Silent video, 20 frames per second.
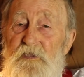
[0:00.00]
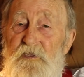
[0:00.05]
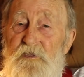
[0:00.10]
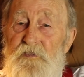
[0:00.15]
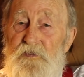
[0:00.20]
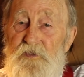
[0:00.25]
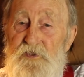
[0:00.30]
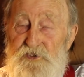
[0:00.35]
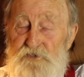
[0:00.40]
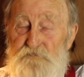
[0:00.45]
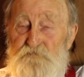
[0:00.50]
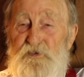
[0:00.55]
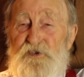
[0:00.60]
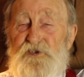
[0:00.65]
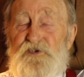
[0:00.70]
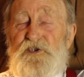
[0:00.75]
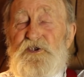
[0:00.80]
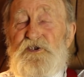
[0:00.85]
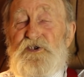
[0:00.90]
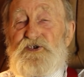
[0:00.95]
this
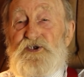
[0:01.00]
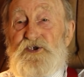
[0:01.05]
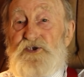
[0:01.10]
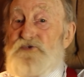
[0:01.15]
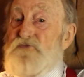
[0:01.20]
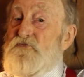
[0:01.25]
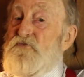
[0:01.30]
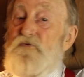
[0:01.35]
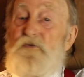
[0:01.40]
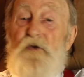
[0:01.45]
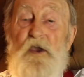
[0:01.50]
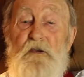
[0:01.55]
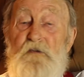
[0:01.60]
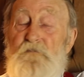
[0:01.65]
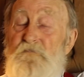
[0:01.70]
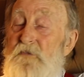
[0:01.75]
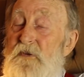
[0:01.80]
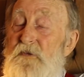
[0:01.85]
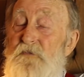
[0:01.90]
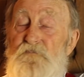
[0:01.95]
business is
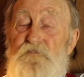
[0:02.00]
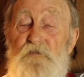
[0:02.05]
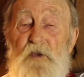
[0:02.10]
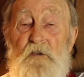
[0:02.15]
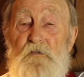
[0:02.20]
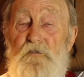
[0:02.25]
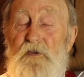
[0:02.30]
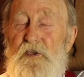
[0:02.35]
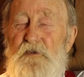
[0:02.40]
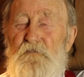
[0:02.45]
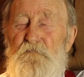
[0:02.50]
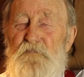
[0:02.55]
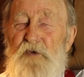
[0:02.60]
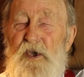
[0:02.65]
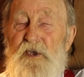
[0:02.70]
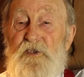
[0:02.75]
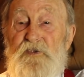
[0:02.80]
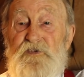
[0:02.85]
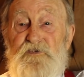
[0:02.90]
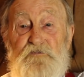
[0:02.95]
very, very
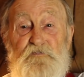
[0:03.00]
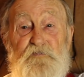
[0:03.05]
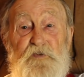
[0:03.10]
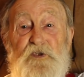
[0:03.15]
competitive,